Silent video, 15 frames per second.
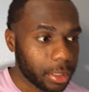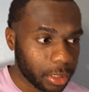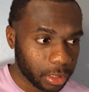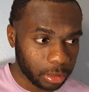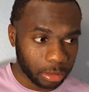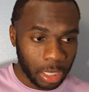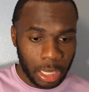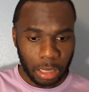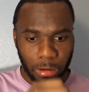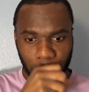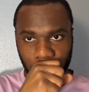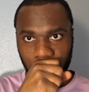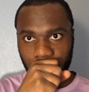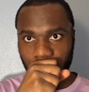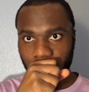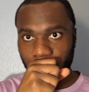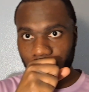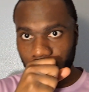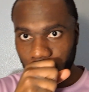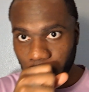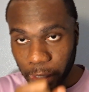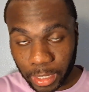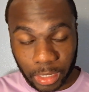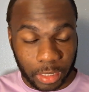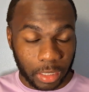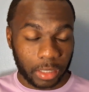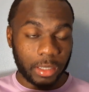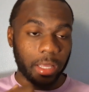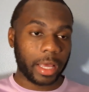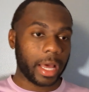So
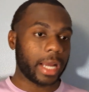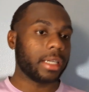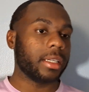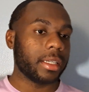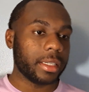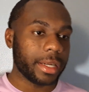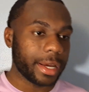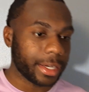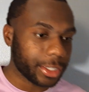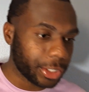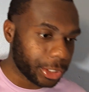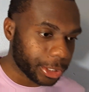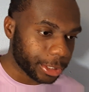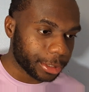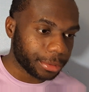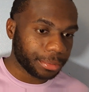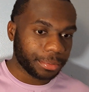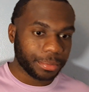good thing I did that and shit.